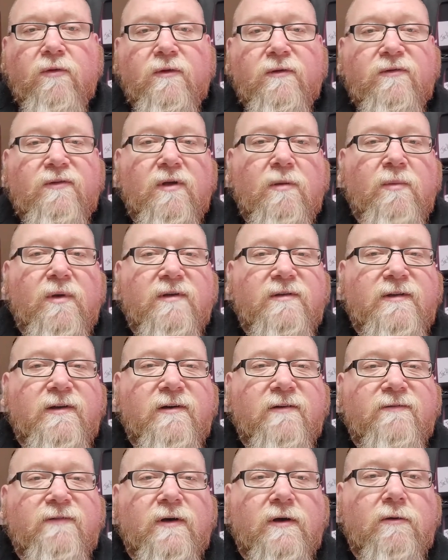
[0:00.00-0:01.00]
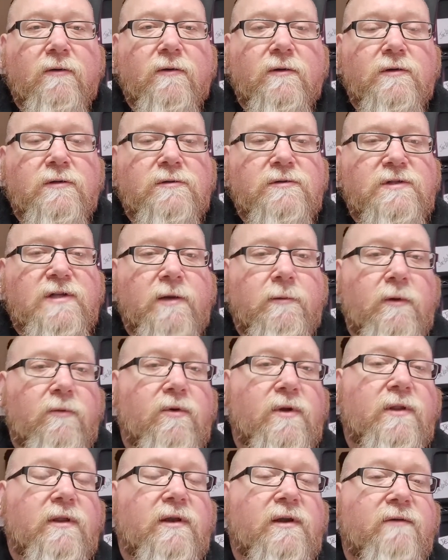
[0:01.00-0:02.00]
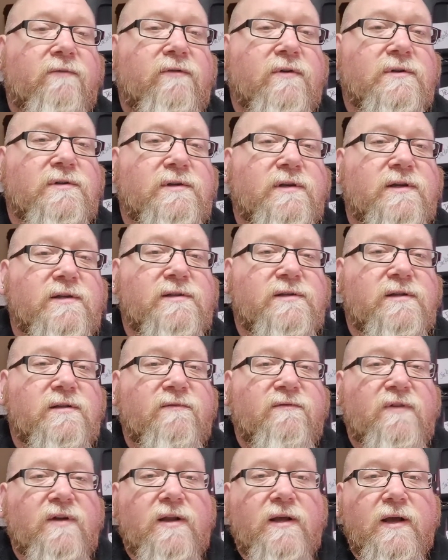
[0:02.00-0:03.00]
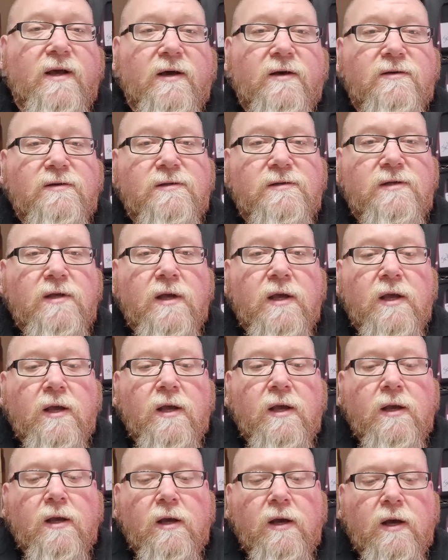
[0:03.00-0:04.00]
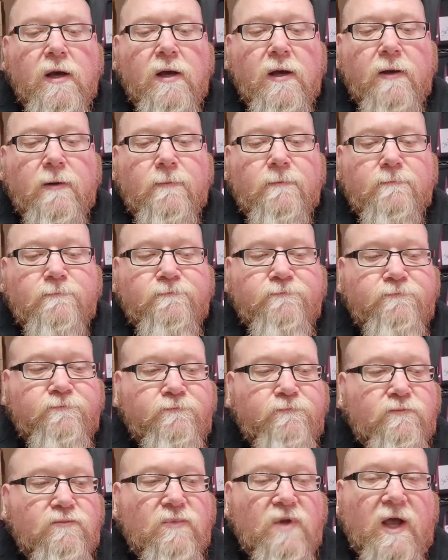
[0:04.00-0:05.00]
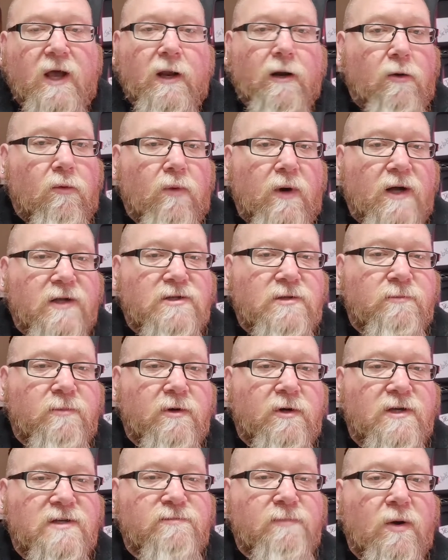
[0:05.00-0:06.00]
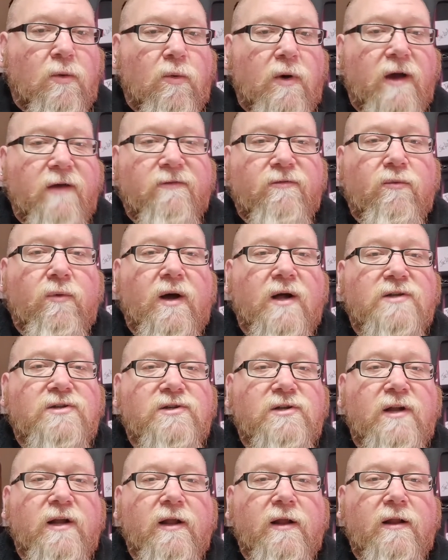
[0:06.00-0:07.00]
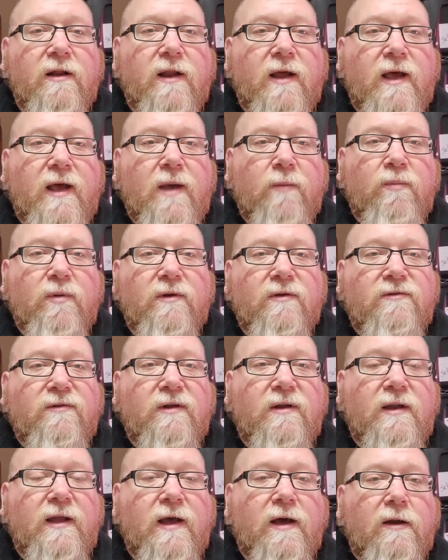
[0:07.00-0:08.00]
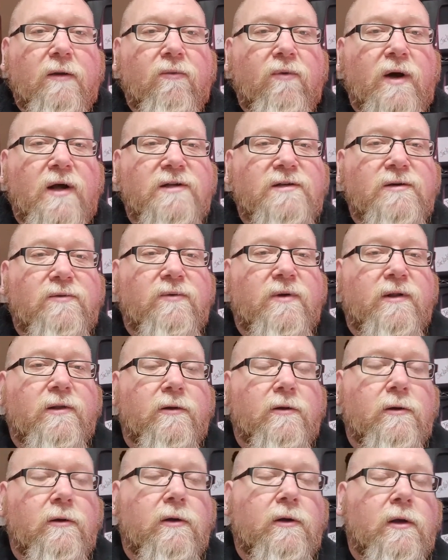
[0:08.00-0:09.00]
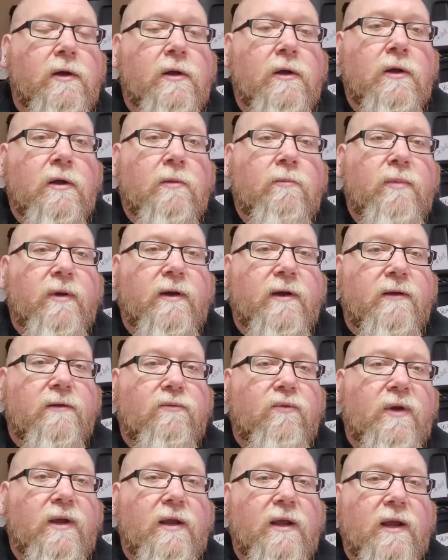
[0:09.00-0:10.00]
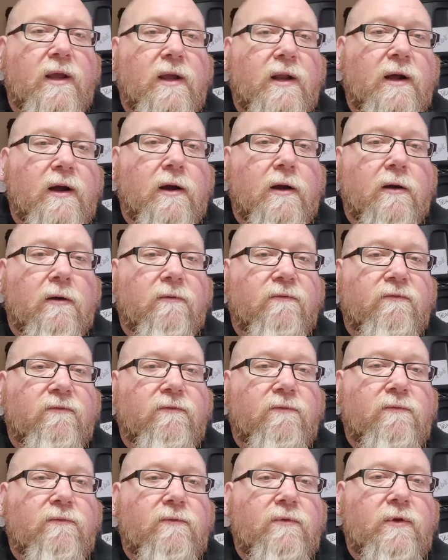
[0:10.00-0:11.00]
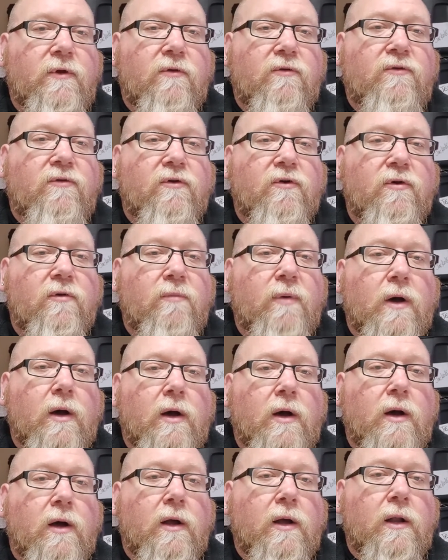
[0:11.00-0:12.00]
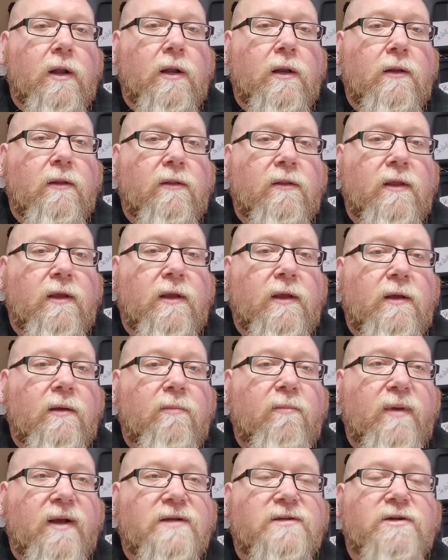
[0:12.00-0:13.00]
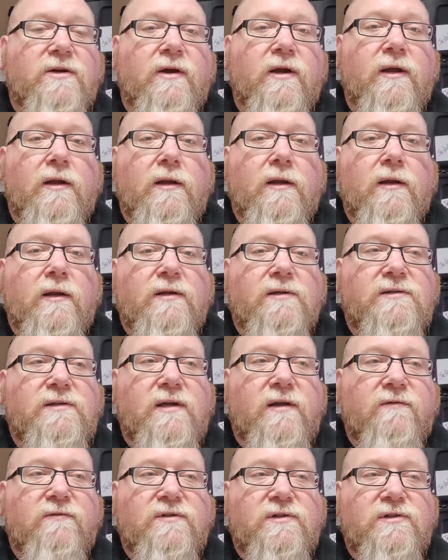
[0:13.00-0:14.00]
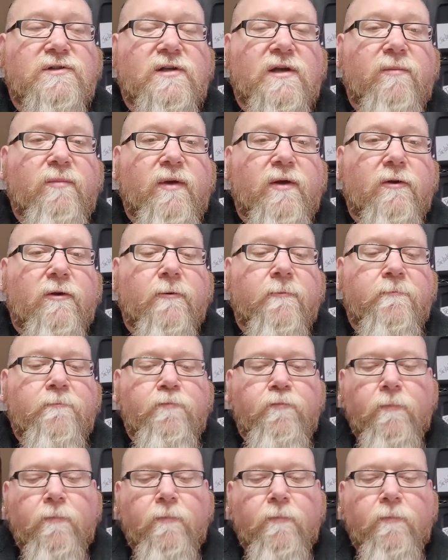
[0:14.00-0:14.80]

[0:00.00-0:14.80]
This is on my cell phone. Tell me what the difference is in the videos. I don't watch them unless my wife's watching it and I happen to sit down and watch it with her, because we can get our YouTube on the big screen instead of just the computer.